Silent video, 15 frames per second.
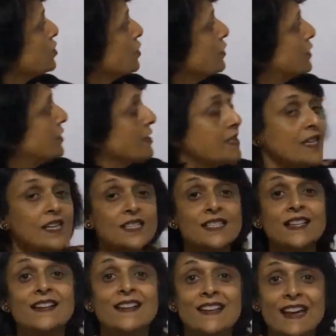So this is
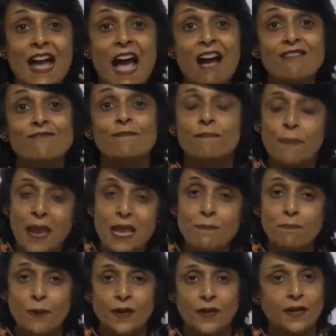the graph
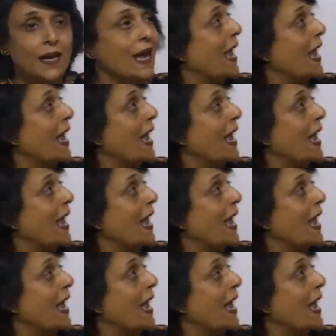paper,